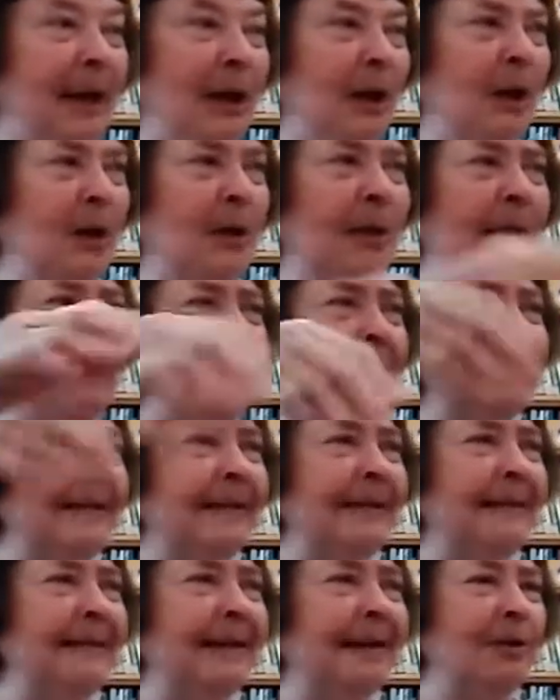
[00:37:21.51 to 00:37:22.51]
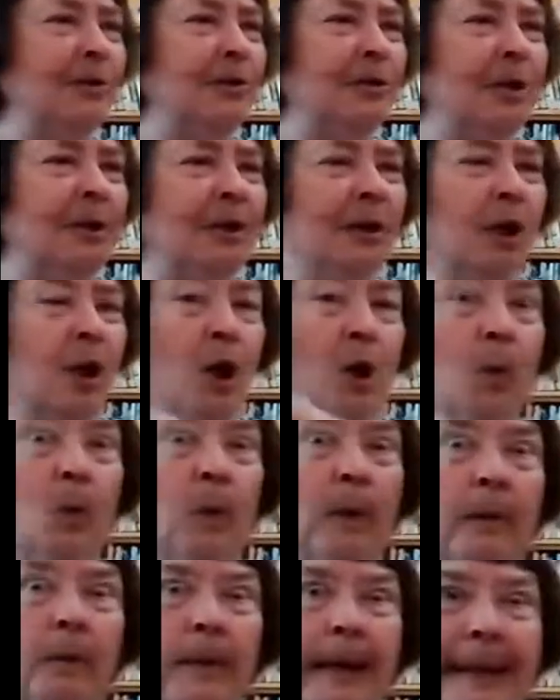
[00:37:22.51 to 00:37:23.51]
You don't have excess energy to
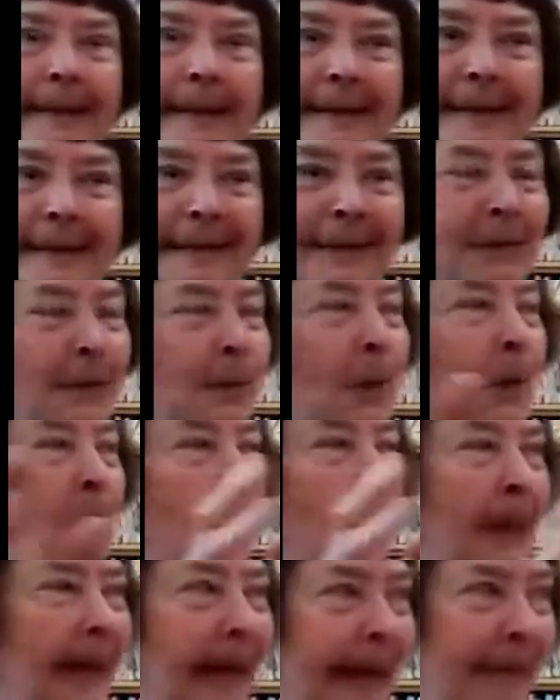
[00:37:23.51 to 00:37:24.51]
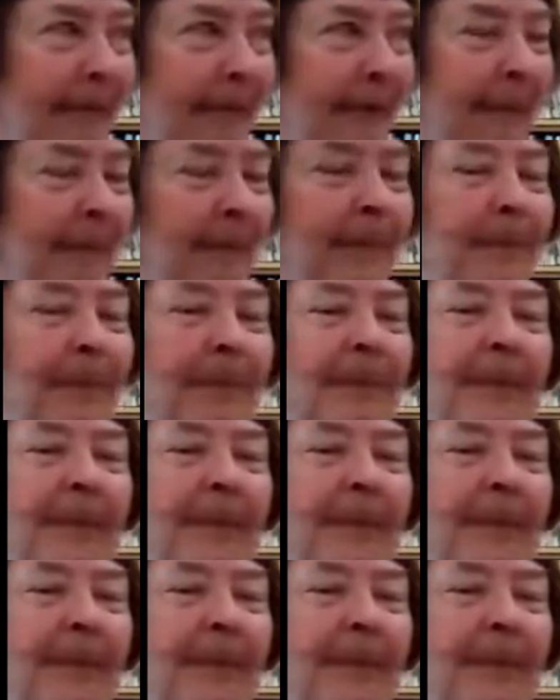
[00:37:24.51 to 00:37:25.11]
run races or whatever.